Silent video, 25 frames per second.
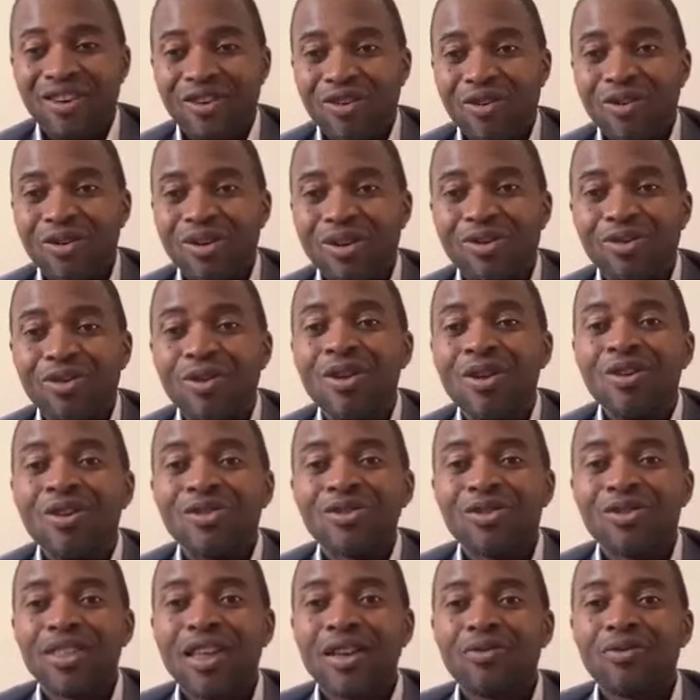Glory to God.
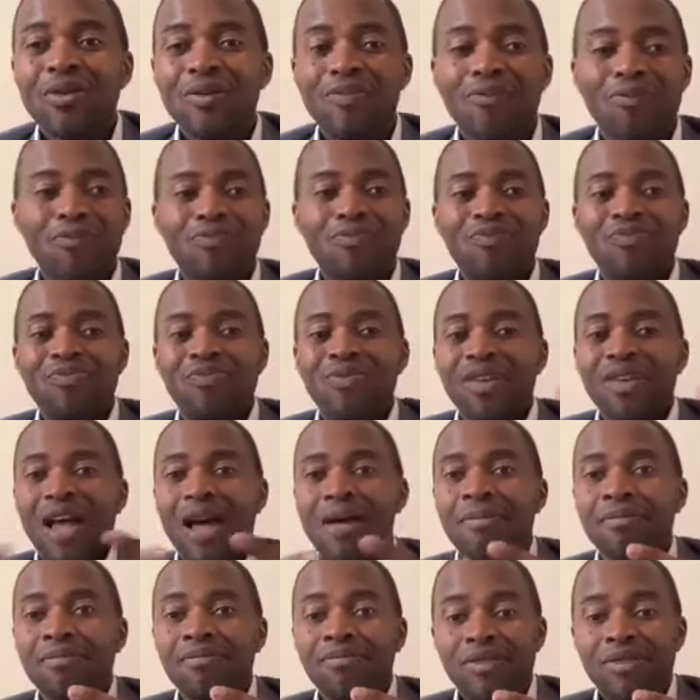So that we
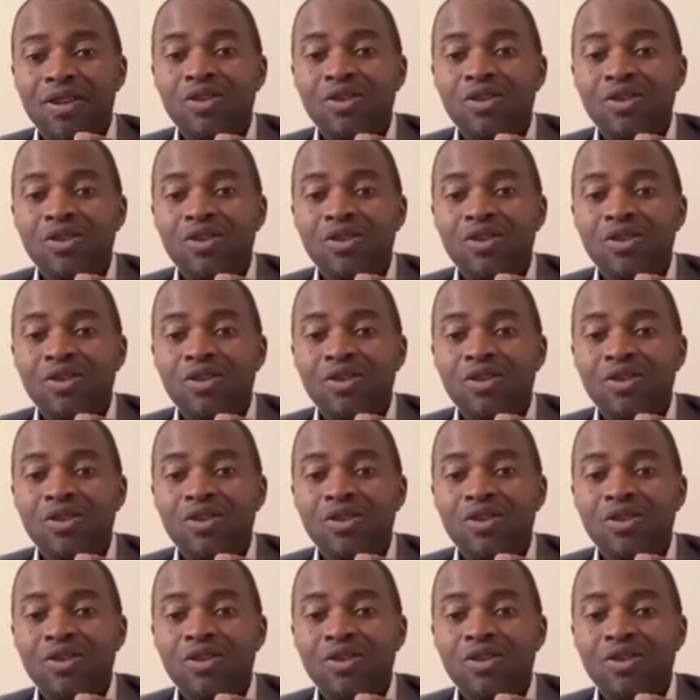come